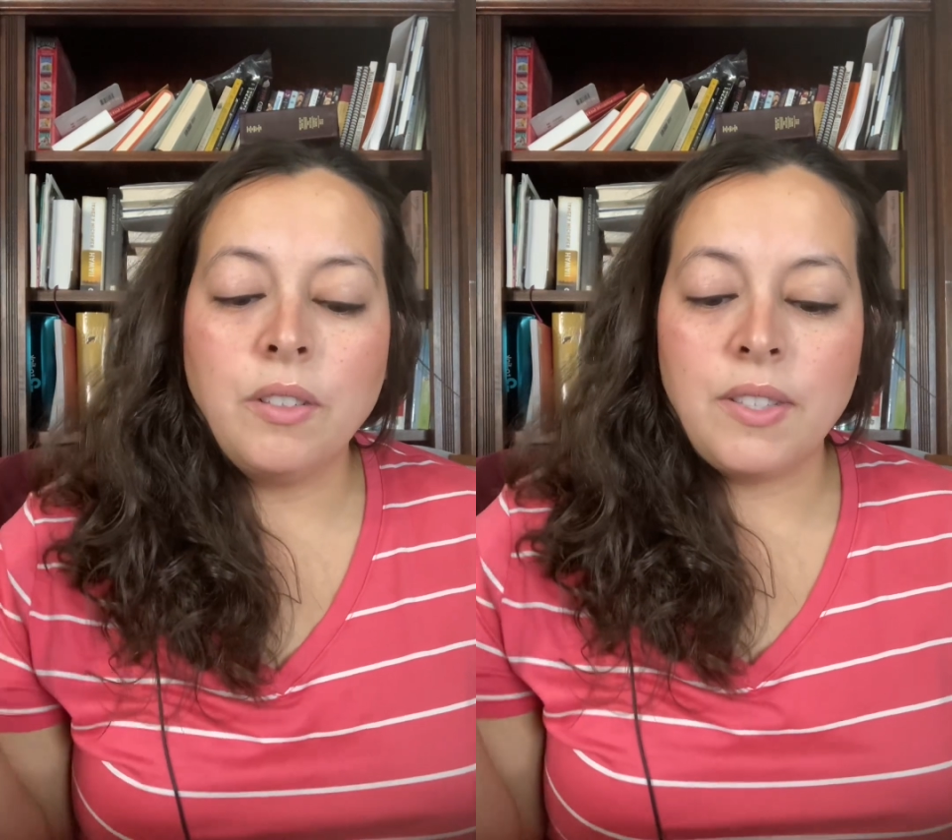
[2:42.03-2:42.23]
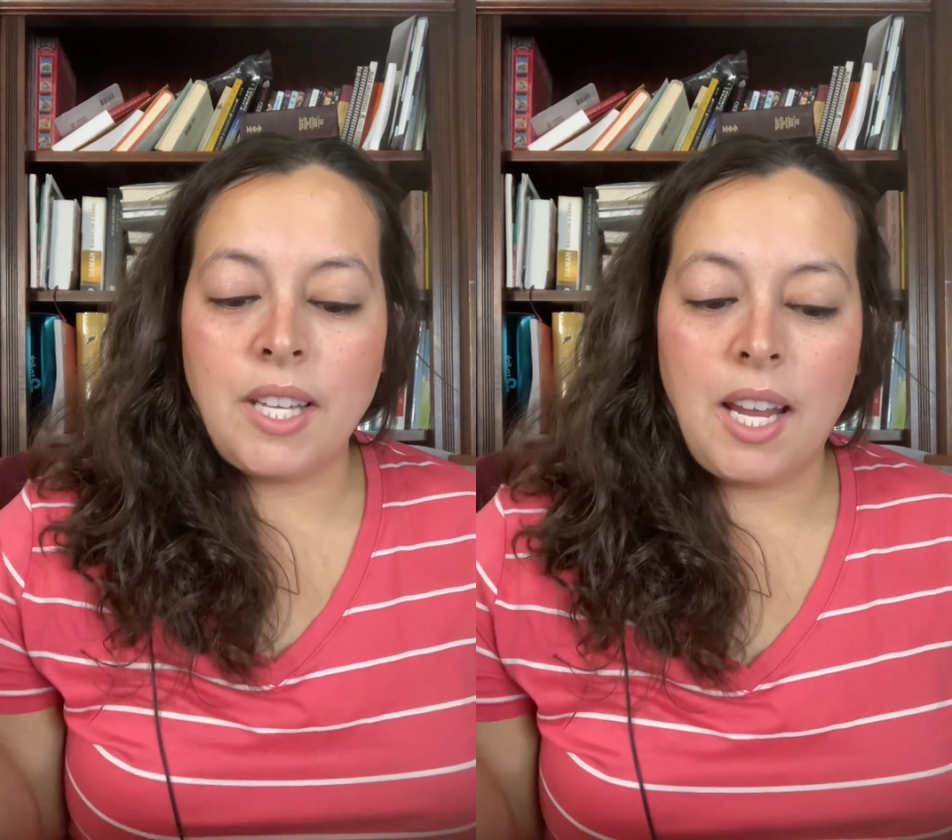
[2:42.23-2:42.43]

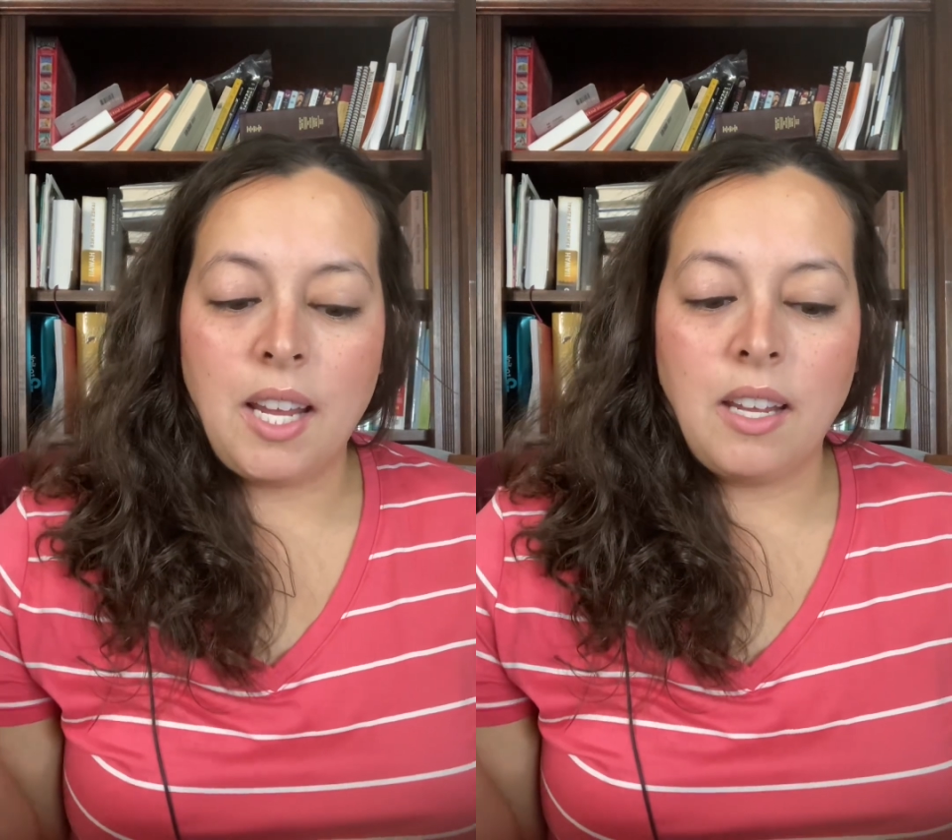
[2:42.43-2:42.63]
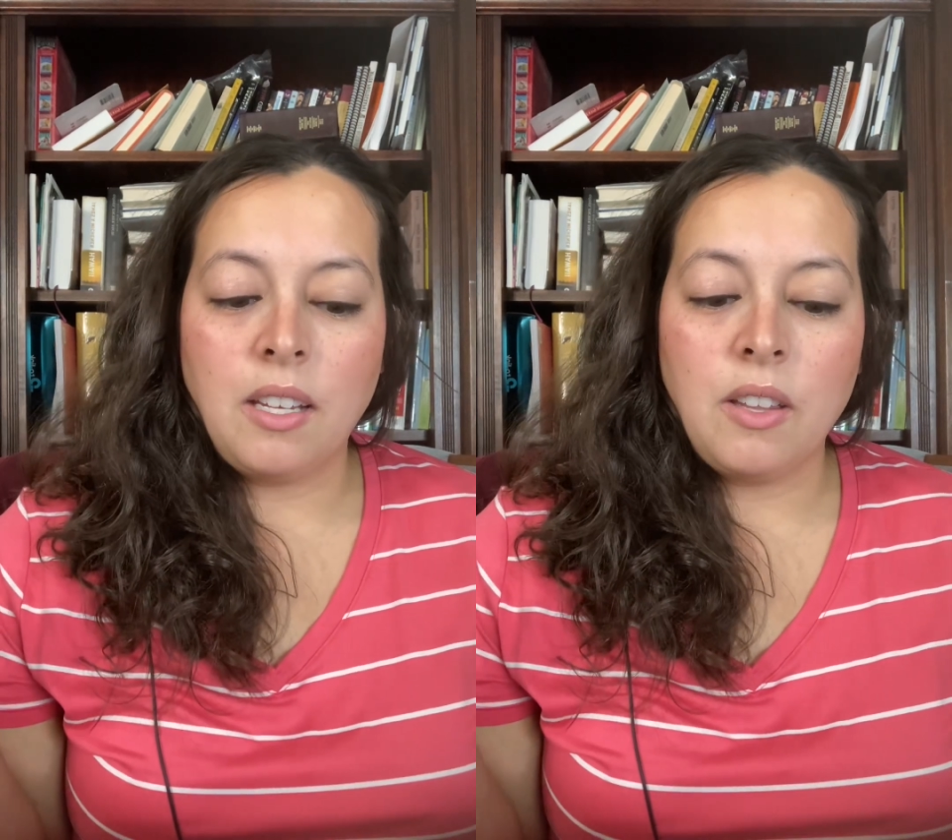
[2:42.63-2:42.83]

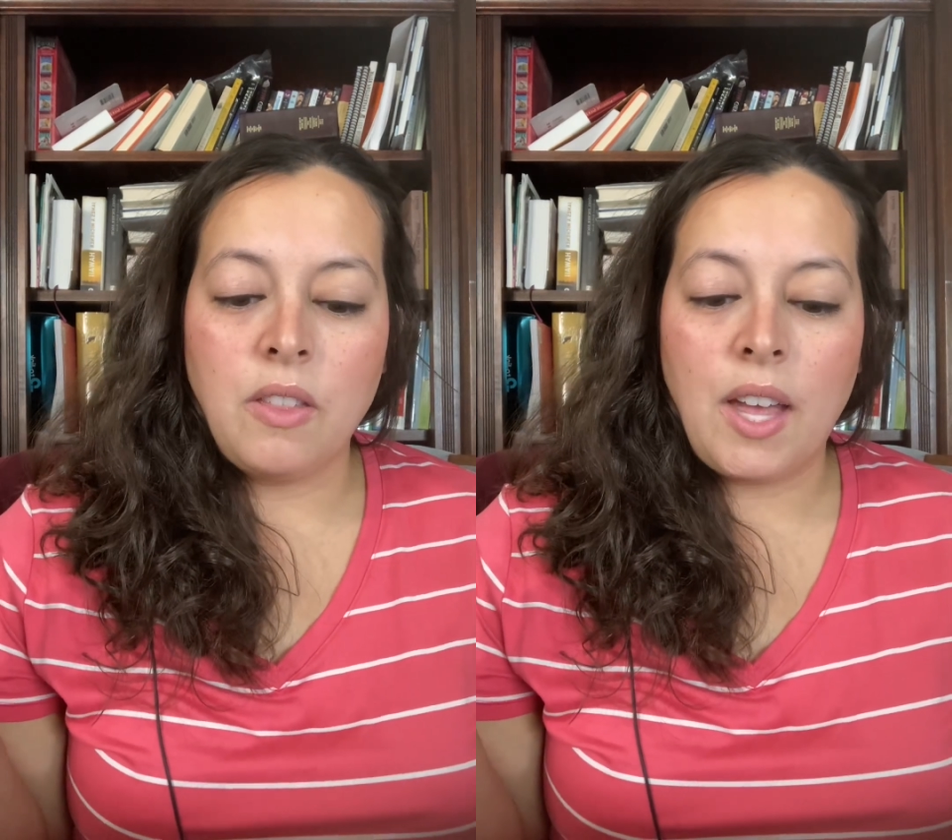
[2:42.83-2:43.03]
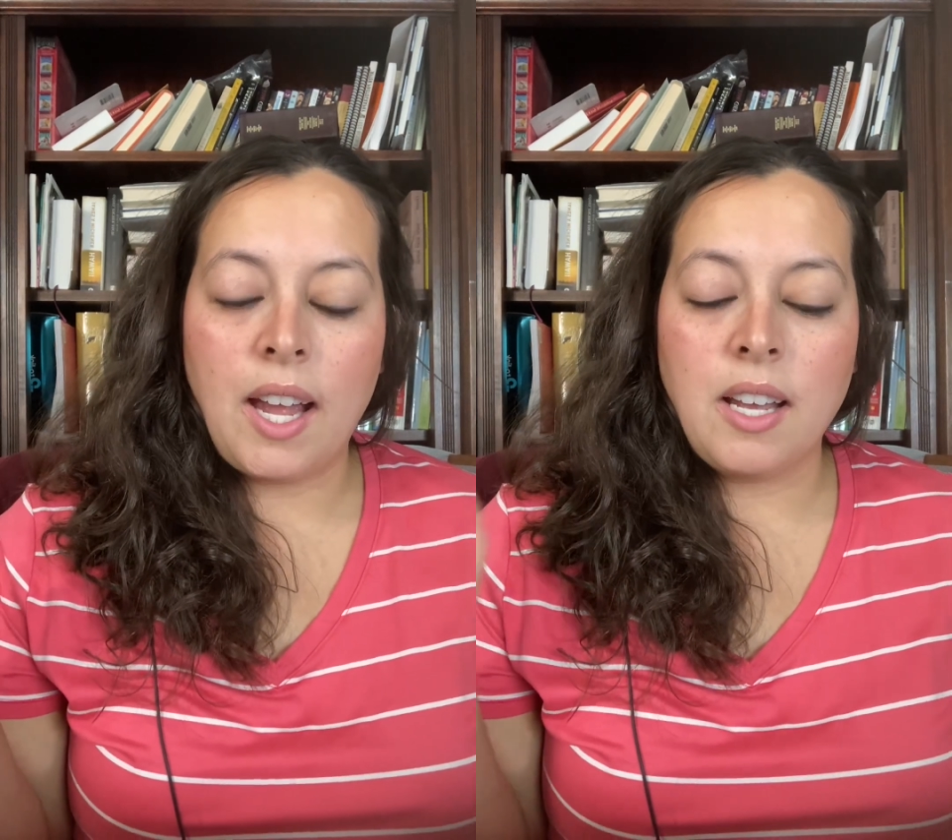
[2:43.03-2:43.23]
say
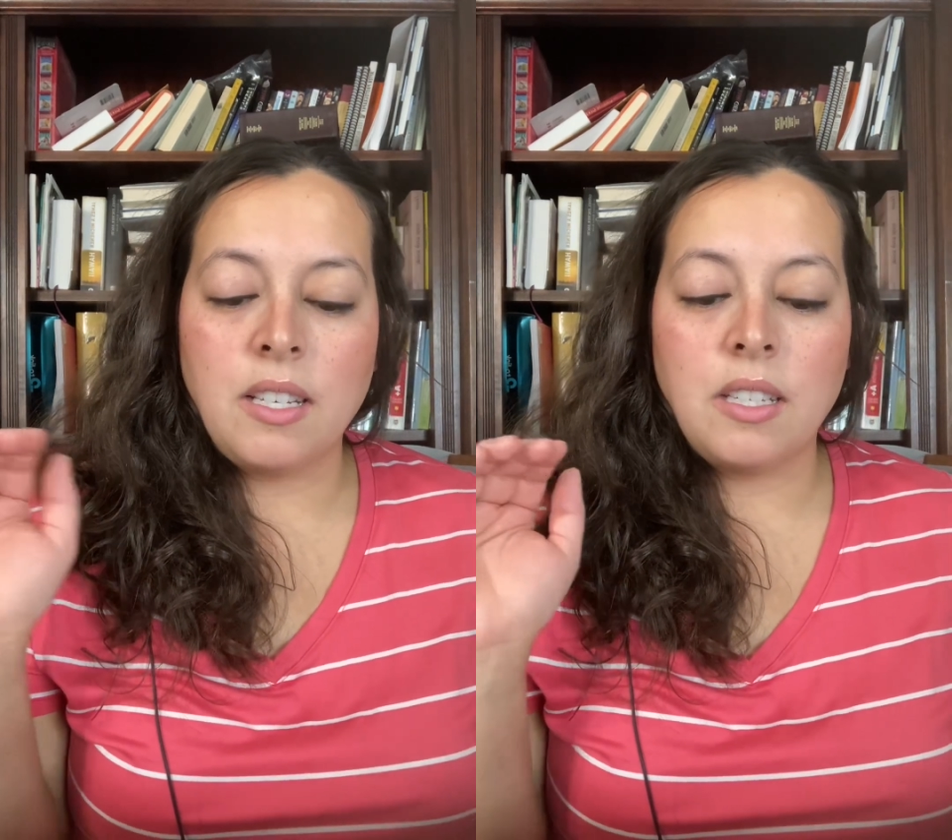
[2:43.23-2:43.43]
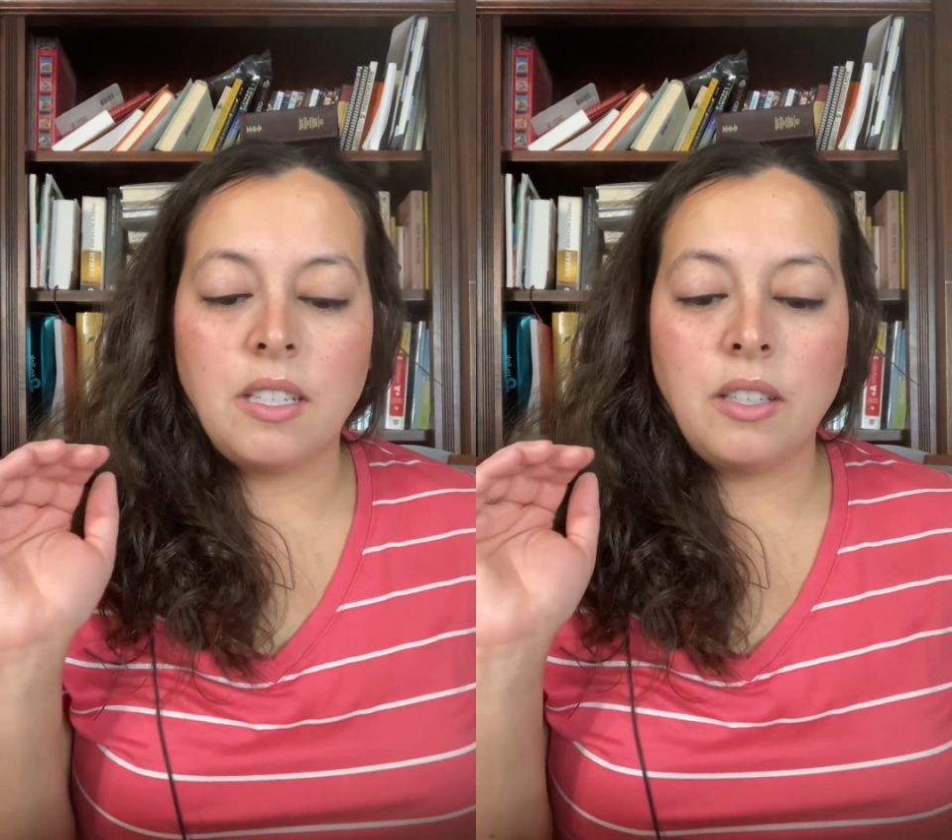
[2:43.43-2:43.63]

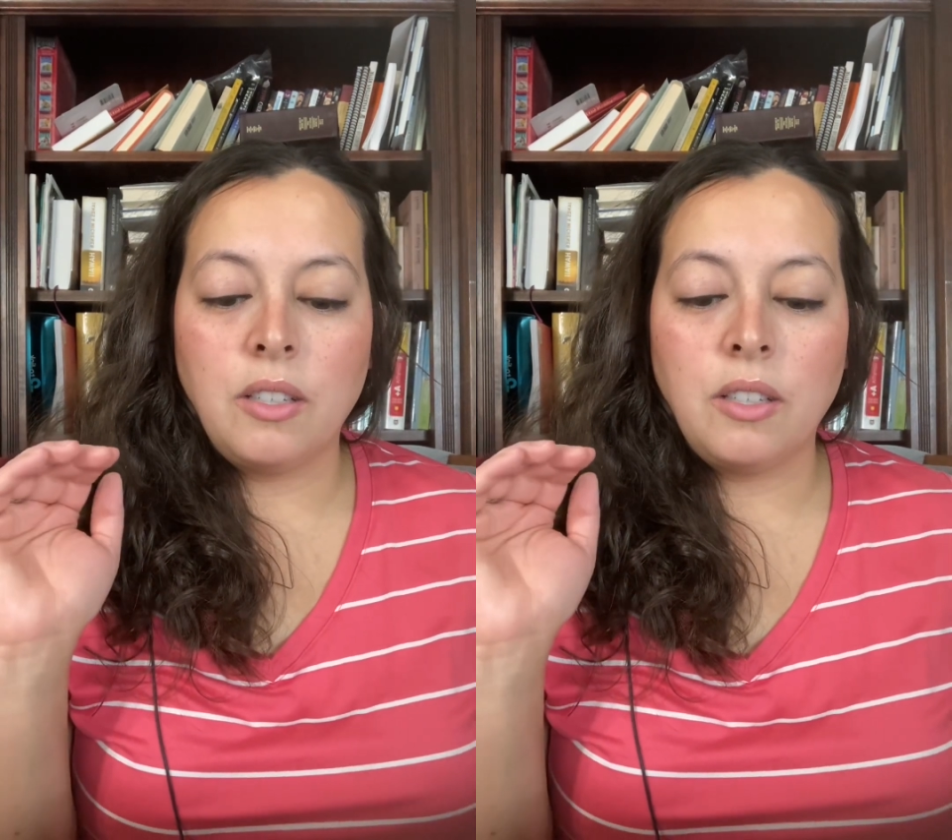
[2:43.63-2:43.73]
that